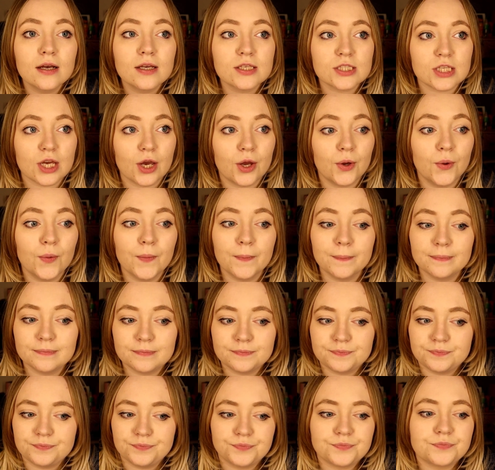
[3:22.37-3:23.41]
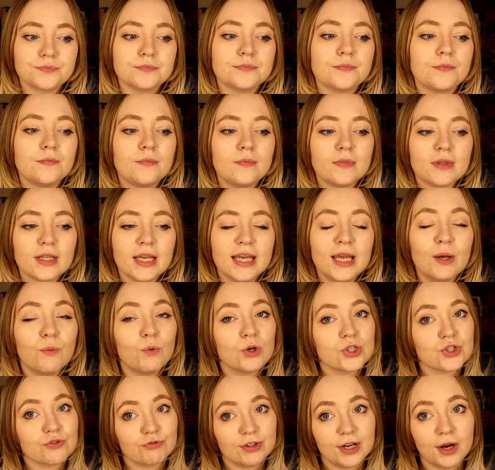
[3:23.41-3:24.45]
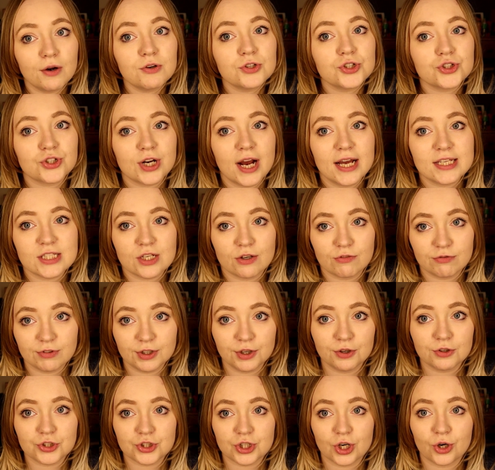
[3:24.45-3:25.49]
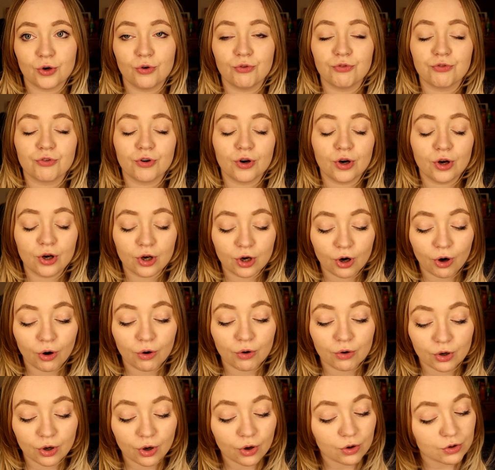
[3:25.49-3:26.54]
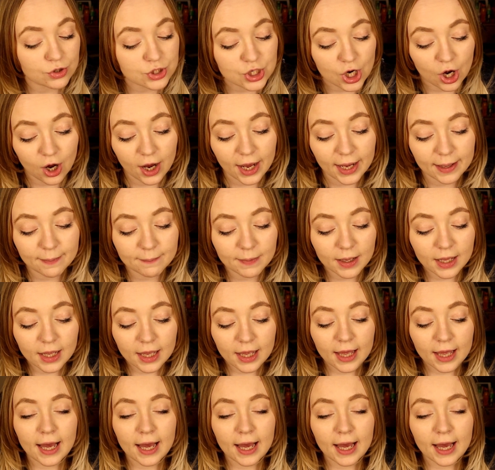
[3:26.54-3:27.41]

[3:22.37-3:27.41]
So it was a real stress, a real struggle for a long time.